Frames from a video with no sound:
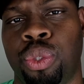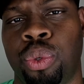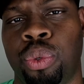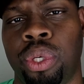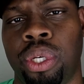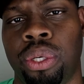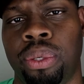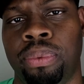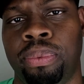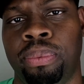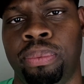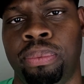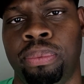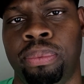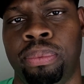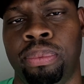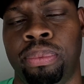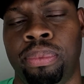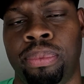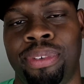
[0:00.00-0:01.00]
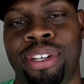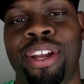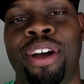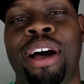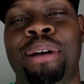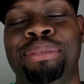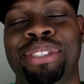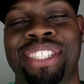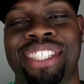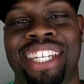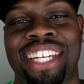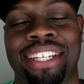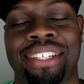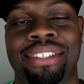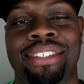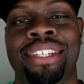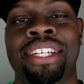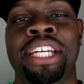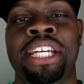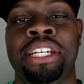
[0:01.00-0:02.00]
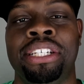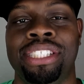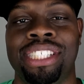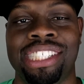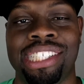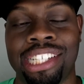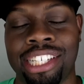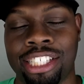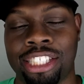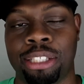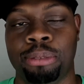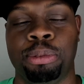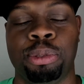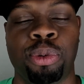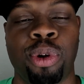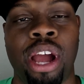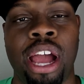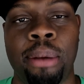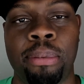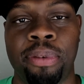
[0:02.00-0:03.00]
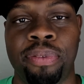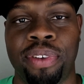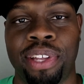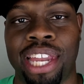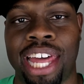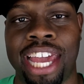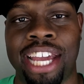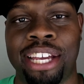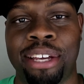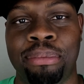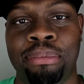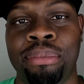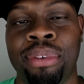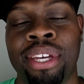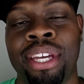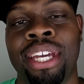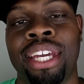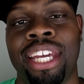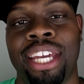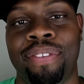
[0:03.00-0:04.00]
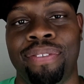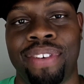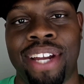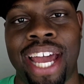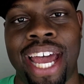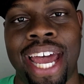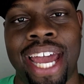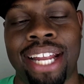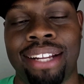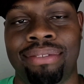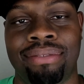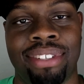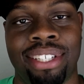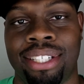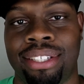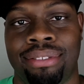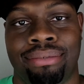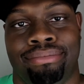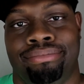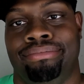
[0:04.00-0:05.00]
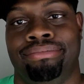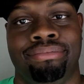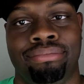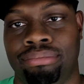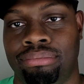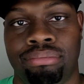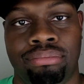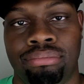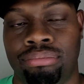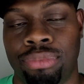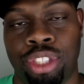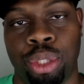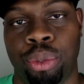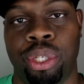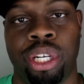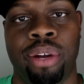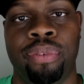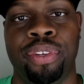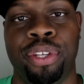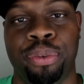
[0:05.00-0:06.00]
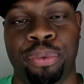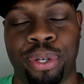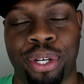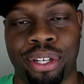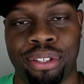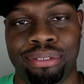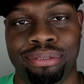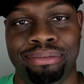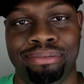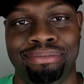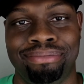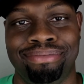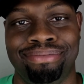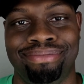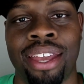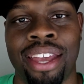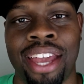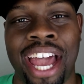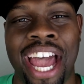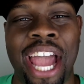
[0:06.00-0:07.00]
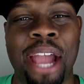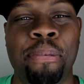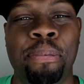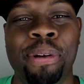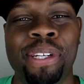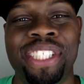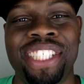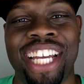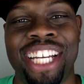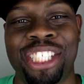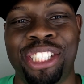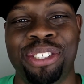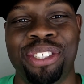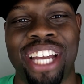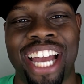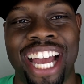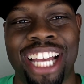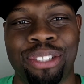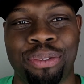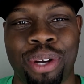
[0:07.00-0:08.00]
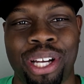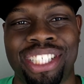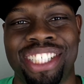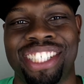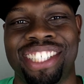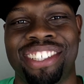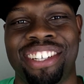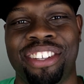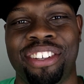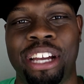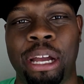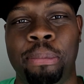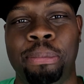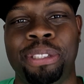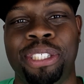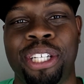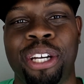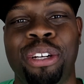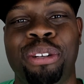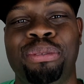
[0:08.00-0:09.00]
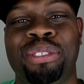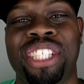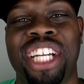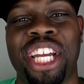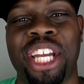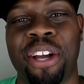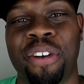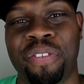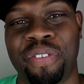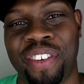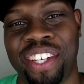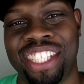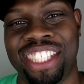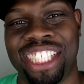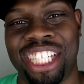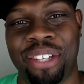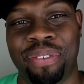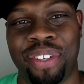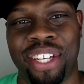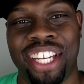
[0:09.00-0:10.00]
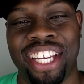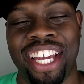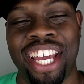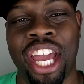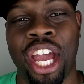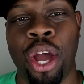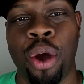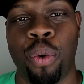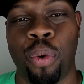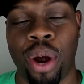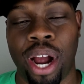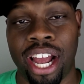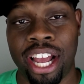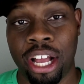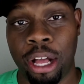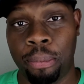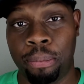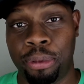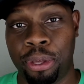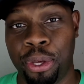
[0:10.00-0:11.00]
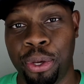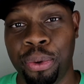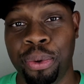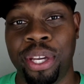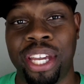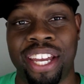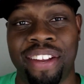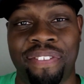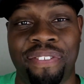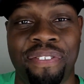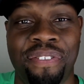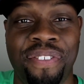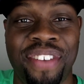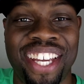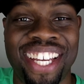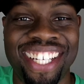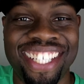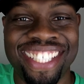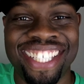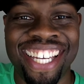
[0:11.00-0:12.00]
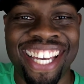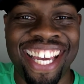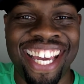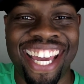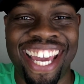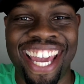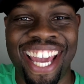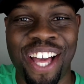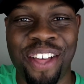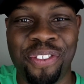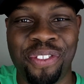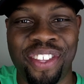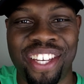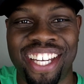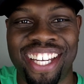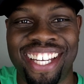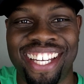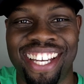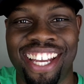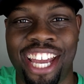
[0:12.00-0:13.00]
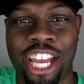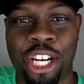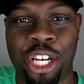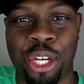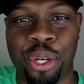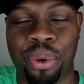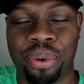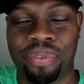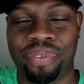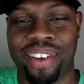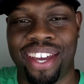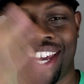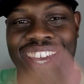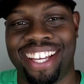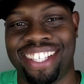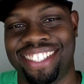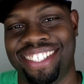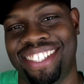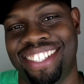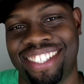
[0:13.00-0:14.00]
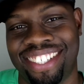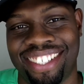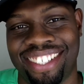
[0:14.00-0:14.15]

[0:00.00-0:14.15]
you. No, I'm just kidding. Just click subscribe if you like them. If not, then do whatever you want. I appreciate you guys watching another episode of Jayofittv, where I help you get fit, healthy, and do it fast.